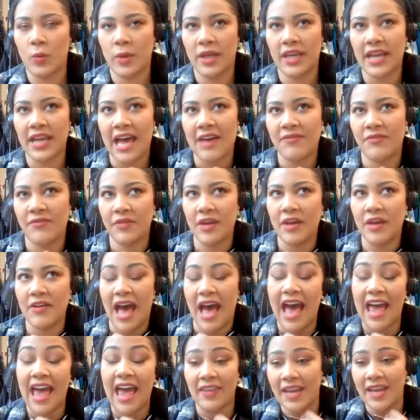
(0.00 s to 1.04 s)
we have a
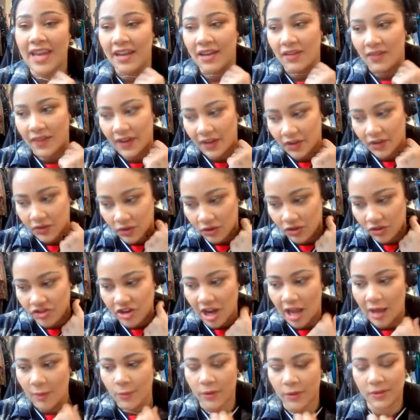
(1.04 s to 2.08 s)
highly analytical
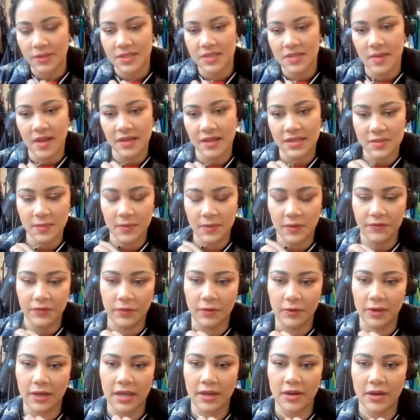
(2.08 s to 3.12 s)
job. We're responsible
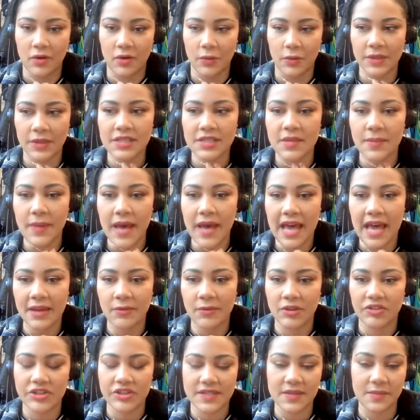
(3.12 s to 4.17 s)
for an open to
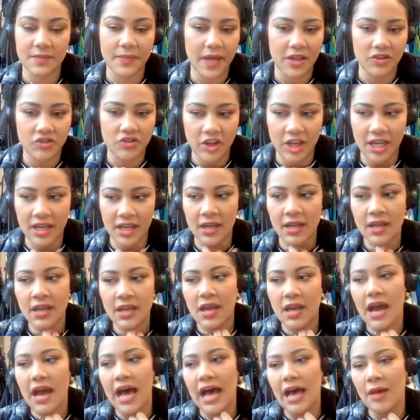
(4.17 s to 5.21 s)
buy, which is a budget
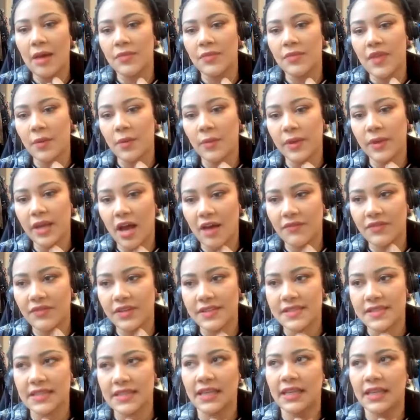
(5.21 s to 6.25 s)
that we
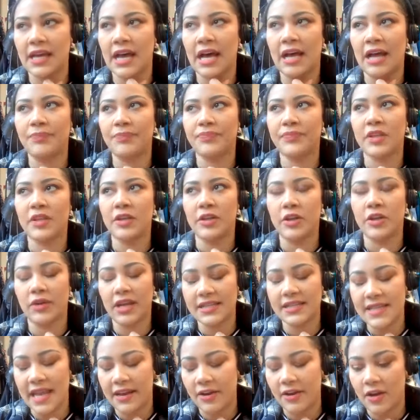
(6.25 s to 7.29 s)
obviously,
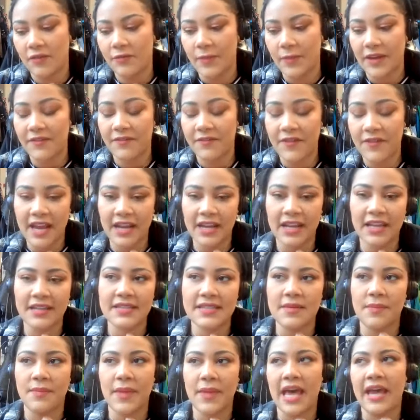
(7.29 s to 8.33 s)
get signed off by
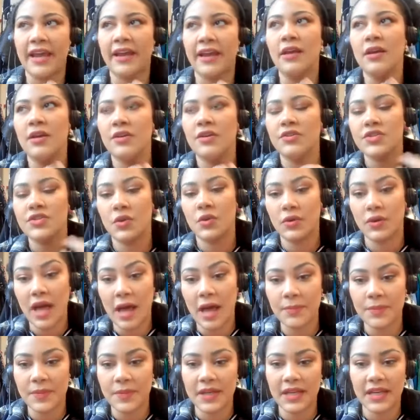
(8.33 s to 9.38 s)
finance and by total
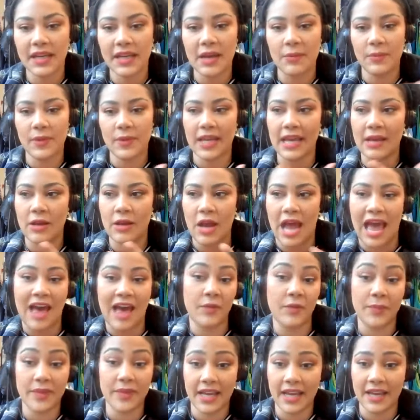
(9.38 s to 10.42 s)
company, and we
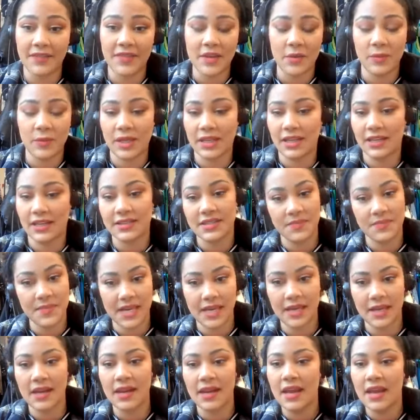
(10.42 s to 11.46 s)
have a plan that we need to
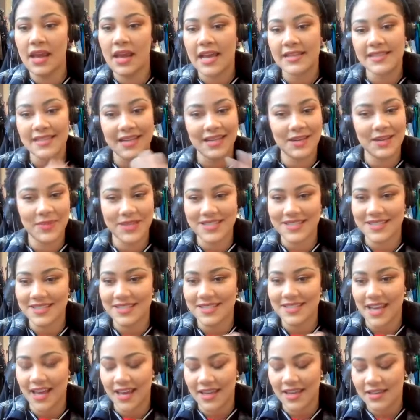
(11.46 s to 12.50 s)
meet, as any
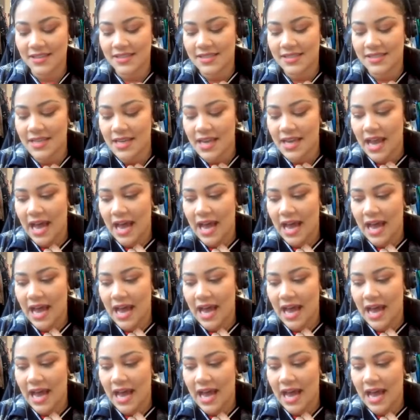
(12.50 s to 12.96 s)
business does.